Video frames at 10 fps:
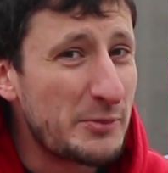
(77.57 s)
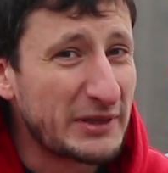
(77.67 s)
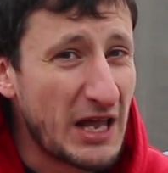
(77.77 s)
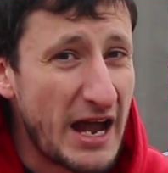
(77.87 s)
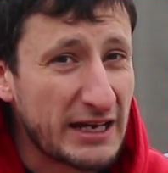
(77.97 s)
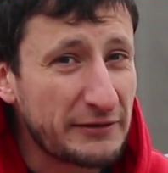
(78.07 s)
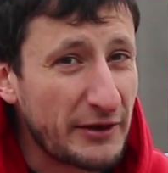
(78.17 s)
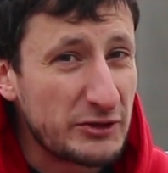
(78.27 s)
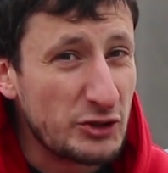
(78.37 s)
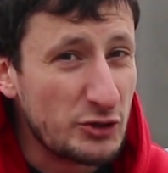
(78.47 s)
be lying if
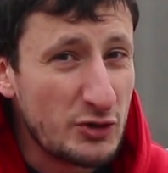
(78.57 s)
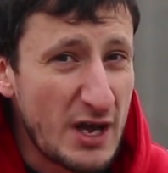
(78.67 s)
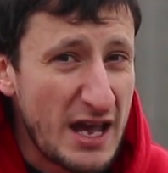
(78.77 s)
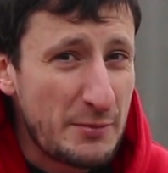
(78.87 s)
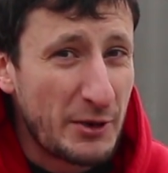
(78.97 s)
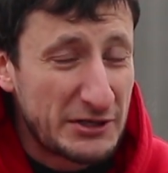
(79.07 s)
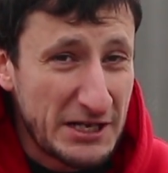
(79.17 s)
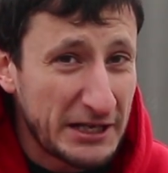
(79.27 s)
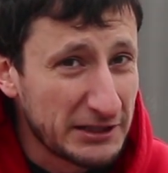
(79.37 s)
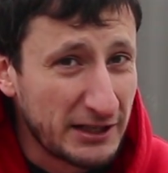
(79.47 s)
I knew
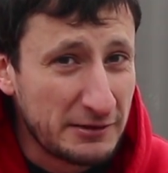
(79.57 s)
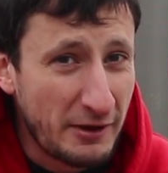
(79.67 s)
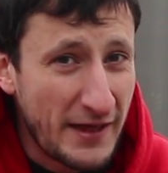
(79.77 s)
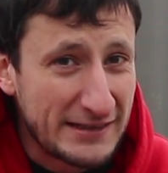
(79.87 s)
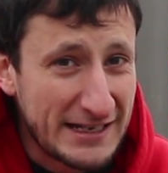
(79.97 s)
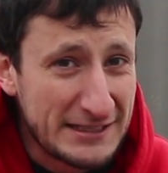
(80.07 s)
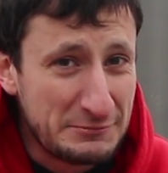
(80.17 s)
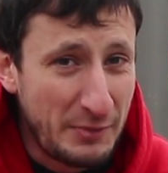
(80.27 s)
particularly what that did,